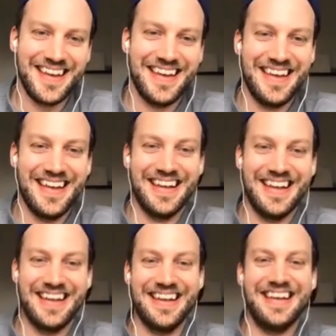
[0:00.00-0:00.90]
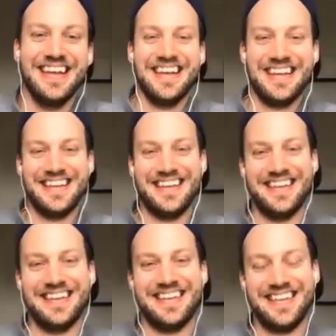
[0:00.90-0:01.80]

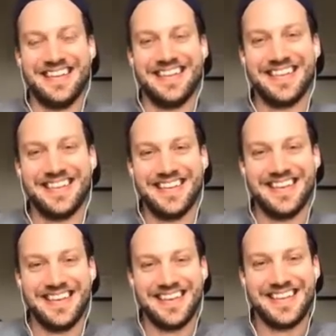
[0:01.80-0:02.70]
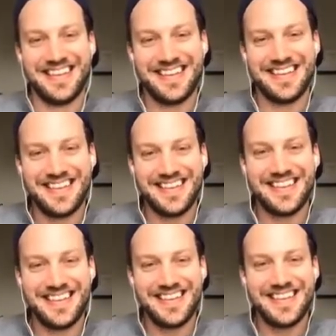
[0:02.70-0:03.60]

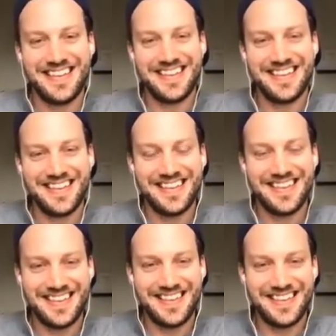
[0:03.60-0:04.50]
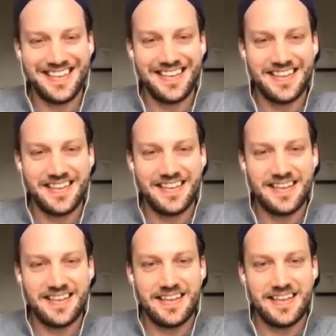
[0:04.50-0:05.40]

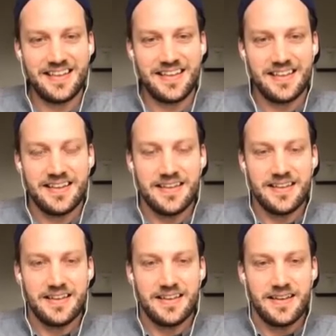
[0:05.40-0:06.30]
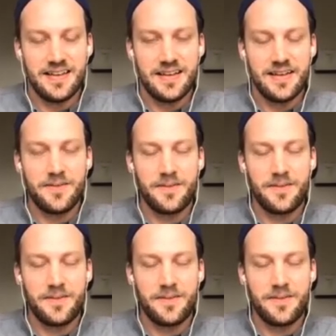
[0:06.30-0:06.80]
(not speaking)